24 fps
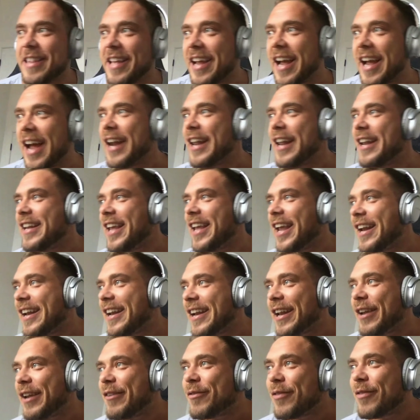I didn't get
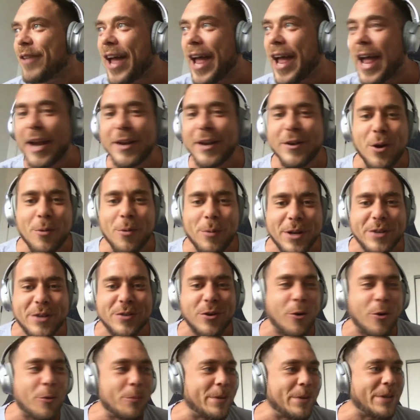any flack. Nobody
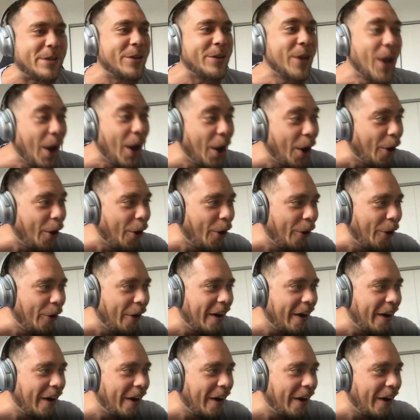told me no.